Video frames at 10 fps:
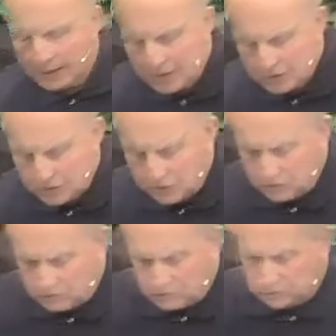
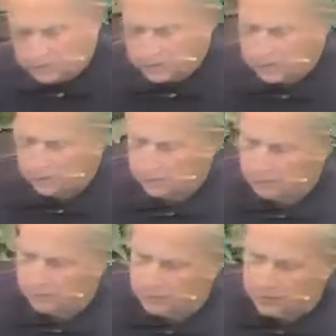So
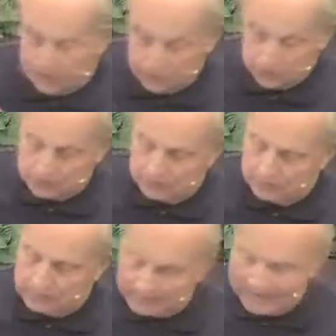it's,
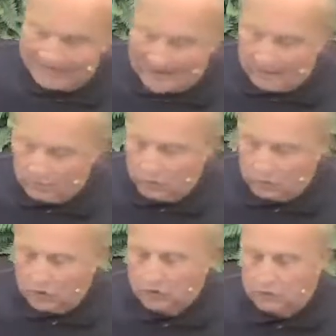
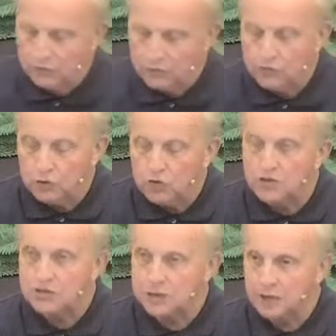again, if you view it
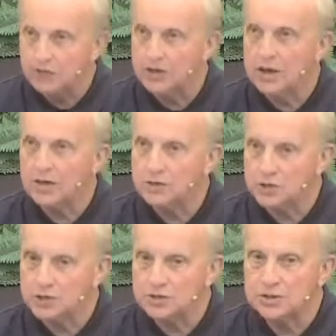as covenant, not
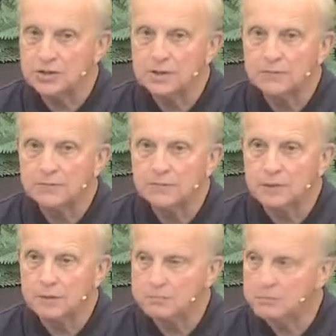just
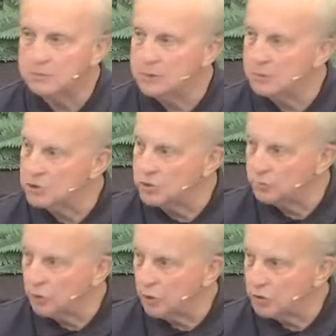the
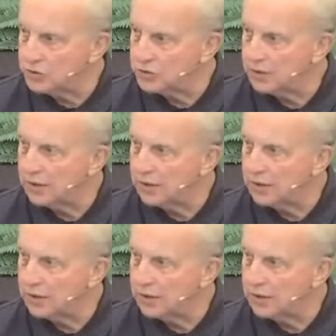membership roles.